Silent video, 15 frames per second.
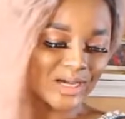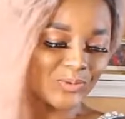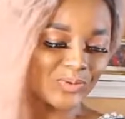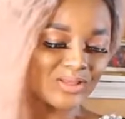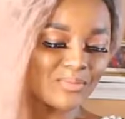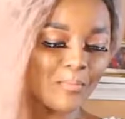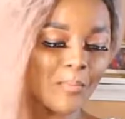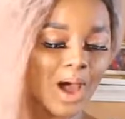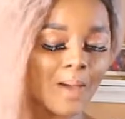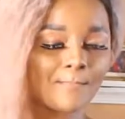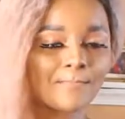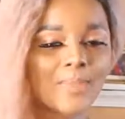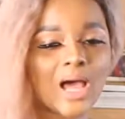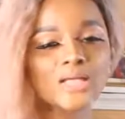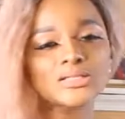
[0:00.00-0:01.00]
down with
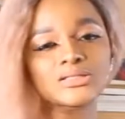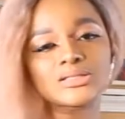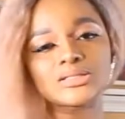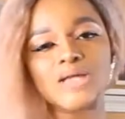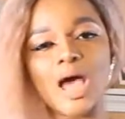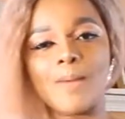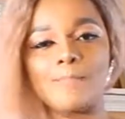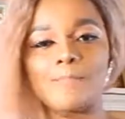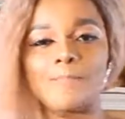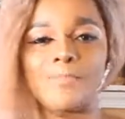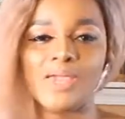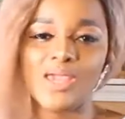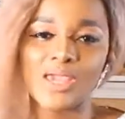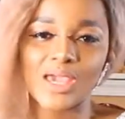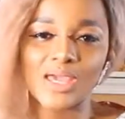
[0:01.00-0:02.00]
Mama
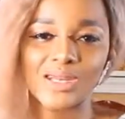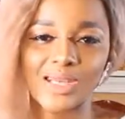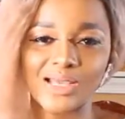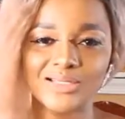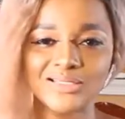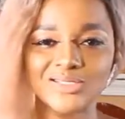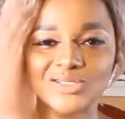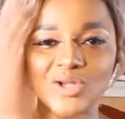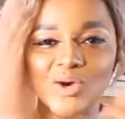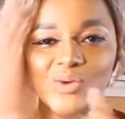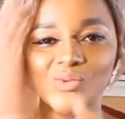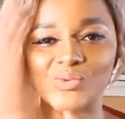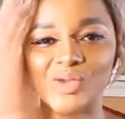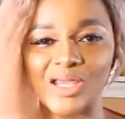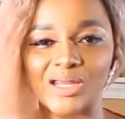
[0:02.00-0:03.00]
Sabi, and that is
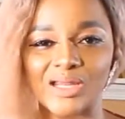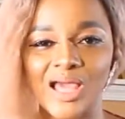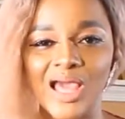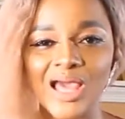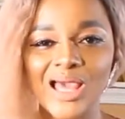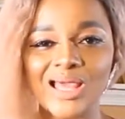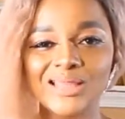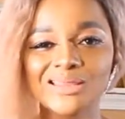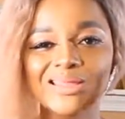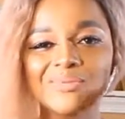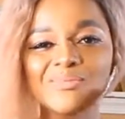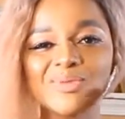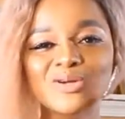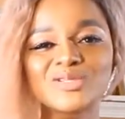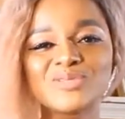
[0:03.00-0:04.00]
Dorine, the
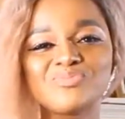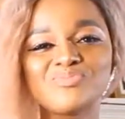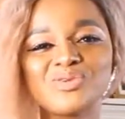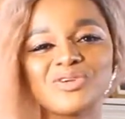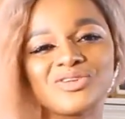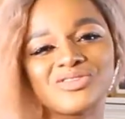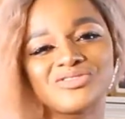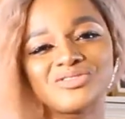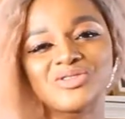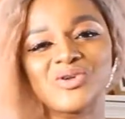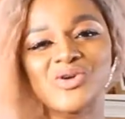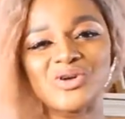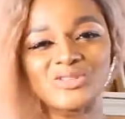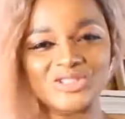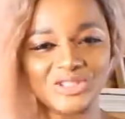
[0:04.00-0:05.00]
most beautiful,
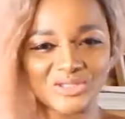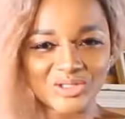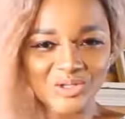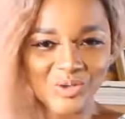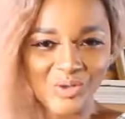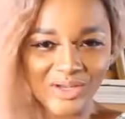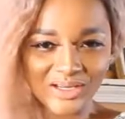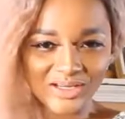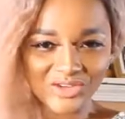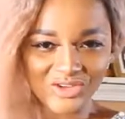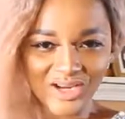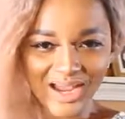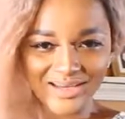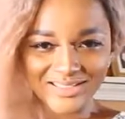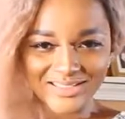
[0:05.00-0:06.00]
gorgeous queen in the
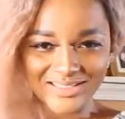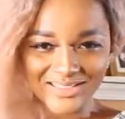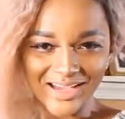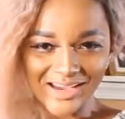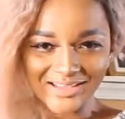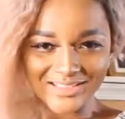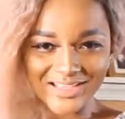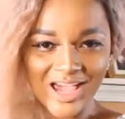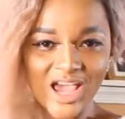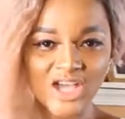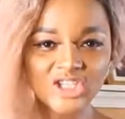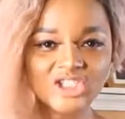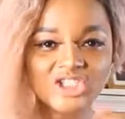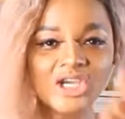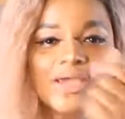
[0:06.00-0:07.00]
United States.
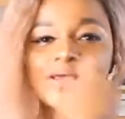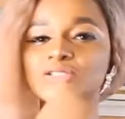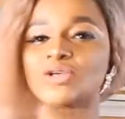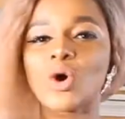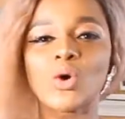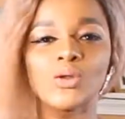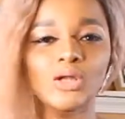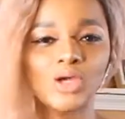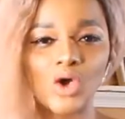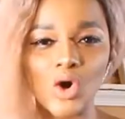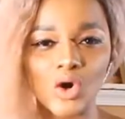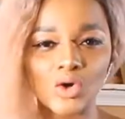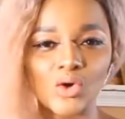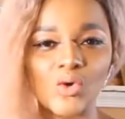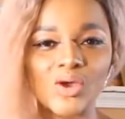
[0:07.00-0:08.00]
She is the only
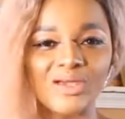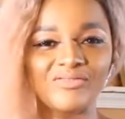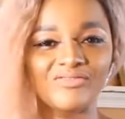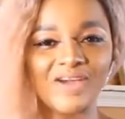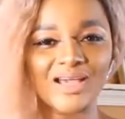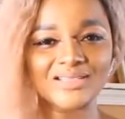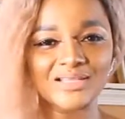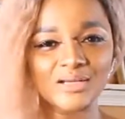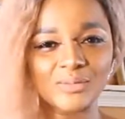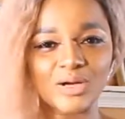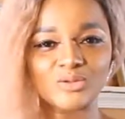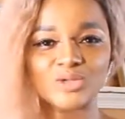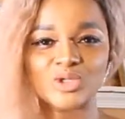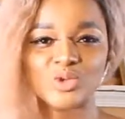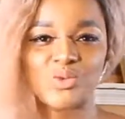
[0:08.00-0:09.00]
girl who invited
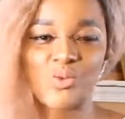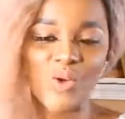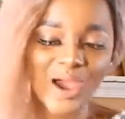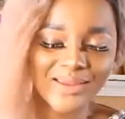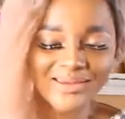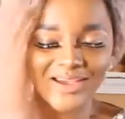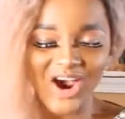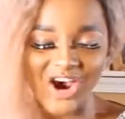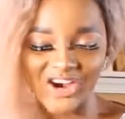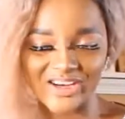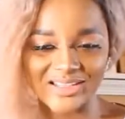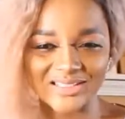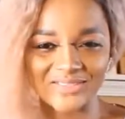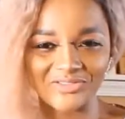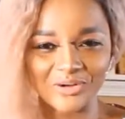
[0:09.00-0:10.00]
about 20
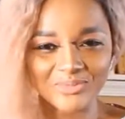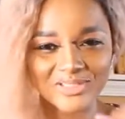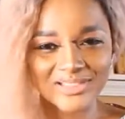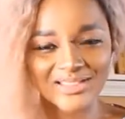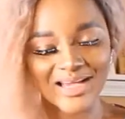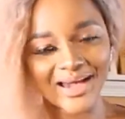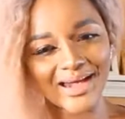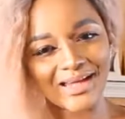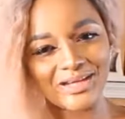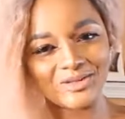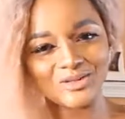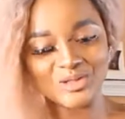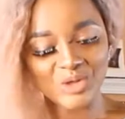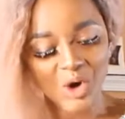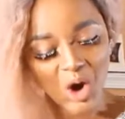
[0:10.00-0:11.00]
artists from Sierra
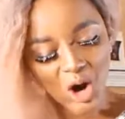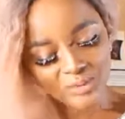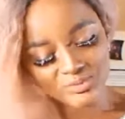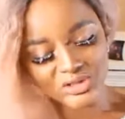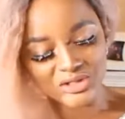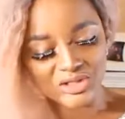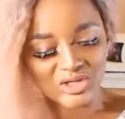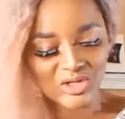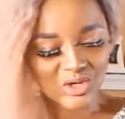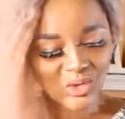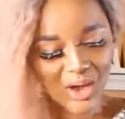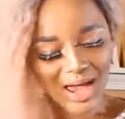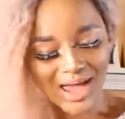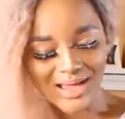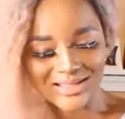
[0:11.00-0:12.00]
Leone to come to the
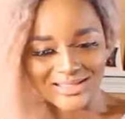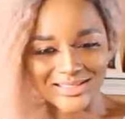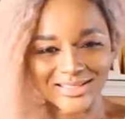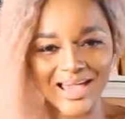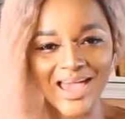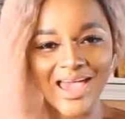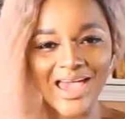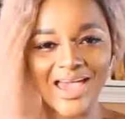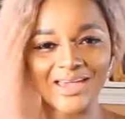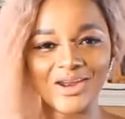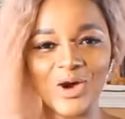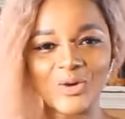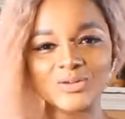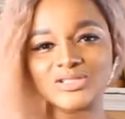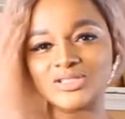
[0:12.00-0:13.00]
US and
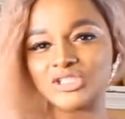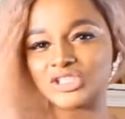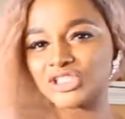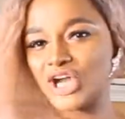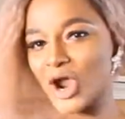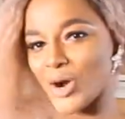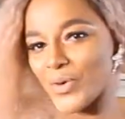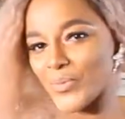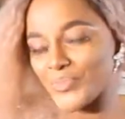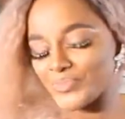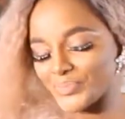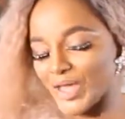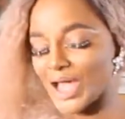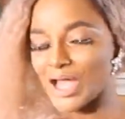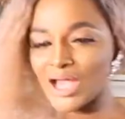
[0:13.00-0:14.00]
host a show.
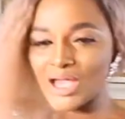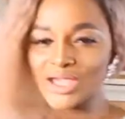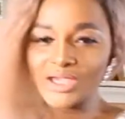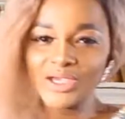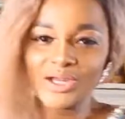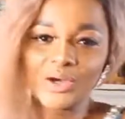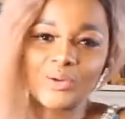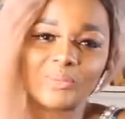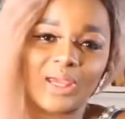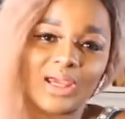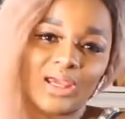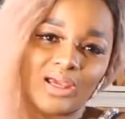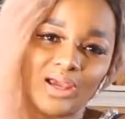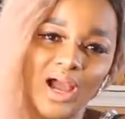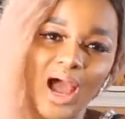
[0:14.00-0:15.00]
You know me,
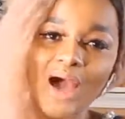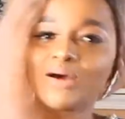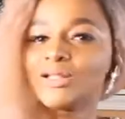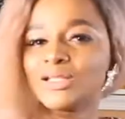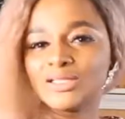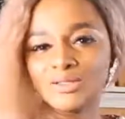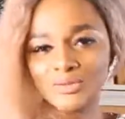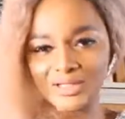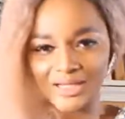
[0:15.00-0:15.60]
I only deal